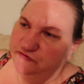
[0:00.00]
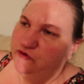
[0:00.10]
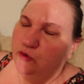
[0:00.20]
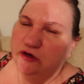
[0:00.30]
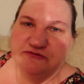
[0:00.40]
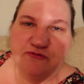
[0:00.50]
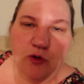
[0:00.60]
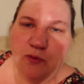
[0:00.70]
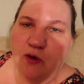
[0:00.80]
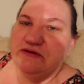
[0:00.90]
four to
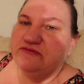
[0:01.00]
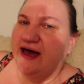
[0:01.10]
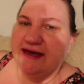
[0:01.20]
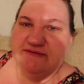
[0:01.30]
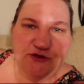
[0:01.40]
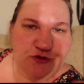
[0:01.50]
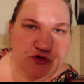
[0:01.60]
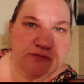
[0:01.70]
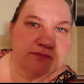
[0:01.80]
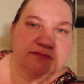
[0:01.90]
4.5
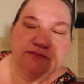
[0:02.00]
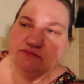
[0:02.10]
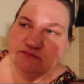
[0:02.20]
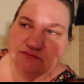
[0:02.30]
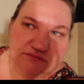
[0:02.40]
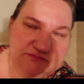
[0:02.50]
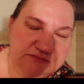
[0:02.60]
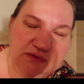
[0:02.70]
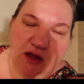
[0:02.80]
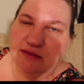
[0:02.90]
ish
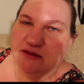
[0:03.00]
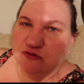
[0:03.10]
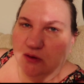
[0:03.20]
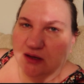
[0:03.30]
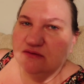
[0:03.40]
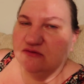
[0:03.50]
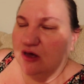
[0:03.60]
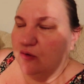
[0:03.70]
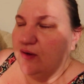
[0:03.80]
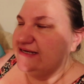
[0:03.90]
on this one.
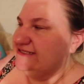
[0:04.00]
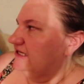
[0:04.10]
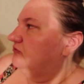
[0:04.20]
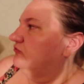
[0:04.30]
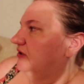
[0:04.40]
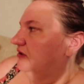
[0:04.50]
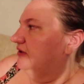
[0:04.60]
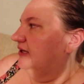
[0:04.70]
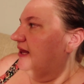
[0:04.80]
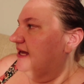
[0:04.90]
So I did really,
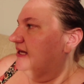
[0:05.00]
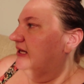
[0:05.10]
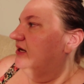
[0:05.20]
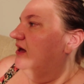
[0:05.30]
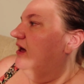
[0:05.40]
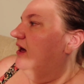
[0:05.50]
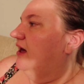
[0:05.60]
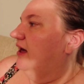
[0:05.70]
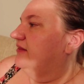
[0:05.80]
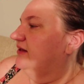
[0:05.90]
really like it.
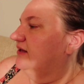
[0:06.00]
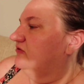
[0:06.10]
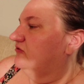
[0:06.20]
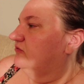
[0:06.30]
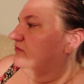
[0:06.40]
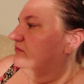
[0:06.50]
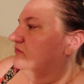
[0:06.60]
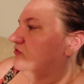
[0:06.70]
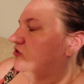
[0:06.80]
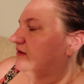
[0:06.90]
I think it's
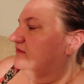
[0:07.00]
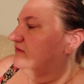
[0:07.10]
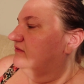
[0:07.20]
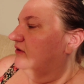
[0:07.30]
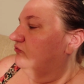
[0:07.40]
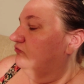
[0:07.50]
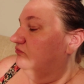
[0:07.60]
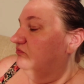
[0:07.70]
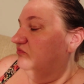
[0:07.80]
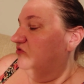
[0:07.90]
just a
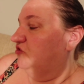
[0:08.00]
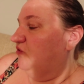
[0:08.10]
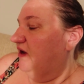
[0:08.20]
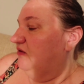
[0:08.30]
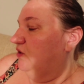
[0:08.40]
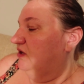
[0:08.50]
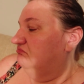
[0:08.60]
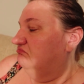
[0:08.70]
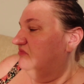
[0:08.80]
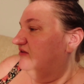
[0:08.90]
great
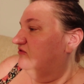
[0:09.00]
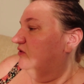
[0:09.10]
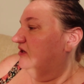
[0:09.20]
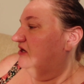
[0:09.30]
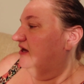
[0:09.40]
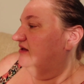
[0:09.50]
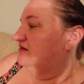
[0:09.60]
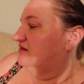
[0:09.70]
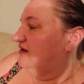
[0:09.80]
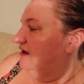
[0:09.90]
one. It's really
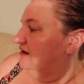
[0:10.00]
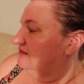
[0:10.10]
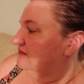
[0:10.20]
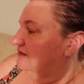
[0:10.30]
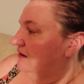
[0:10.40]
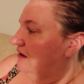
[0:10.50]
nice and